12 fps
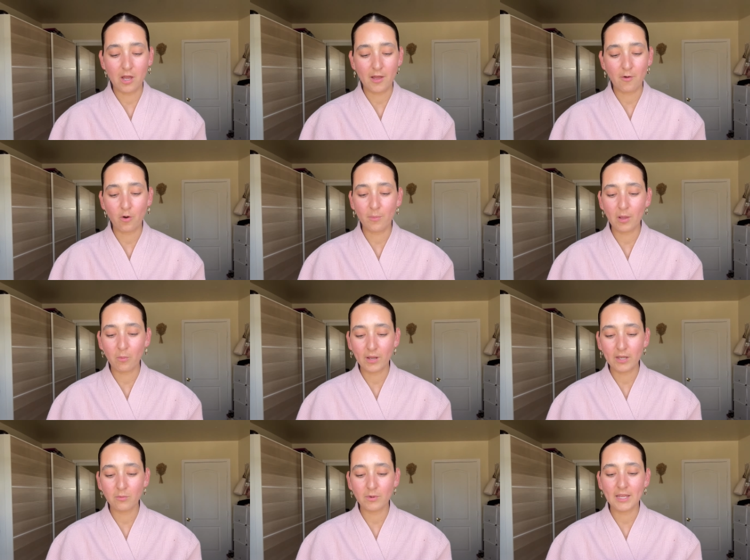uh, or my
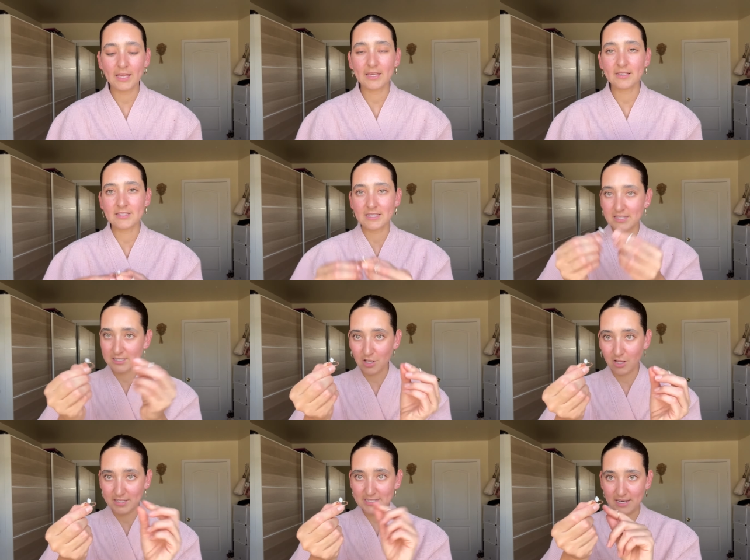wedding ring is the
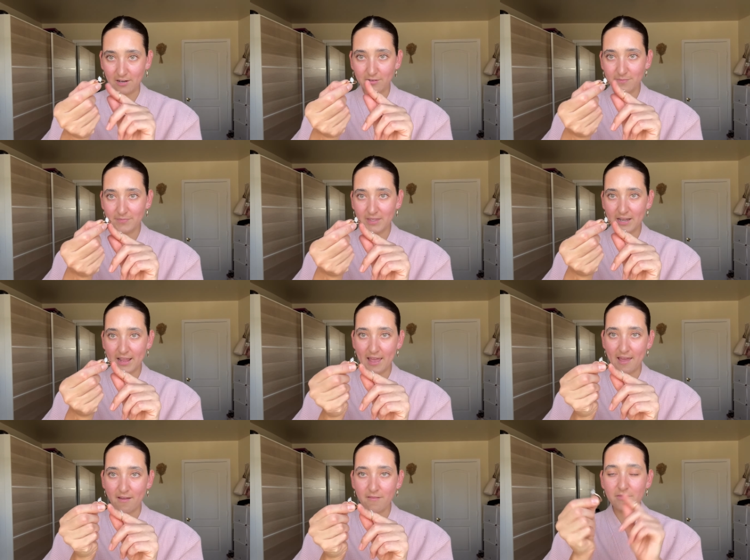solitaire that I
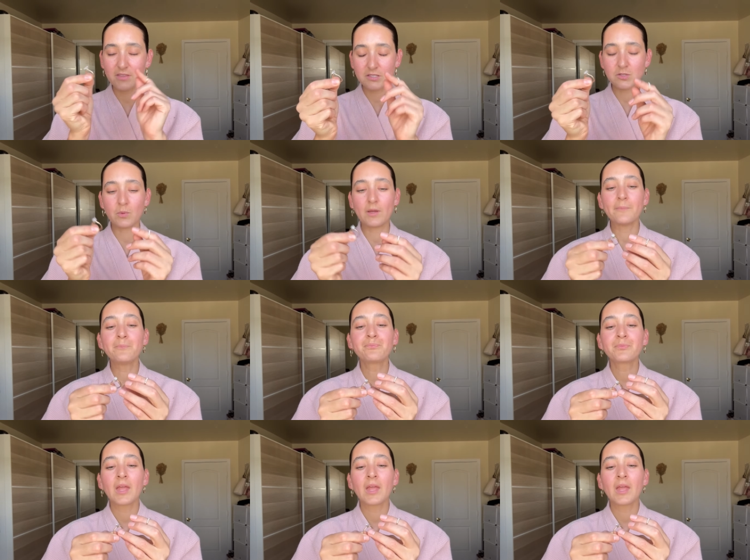have, this one.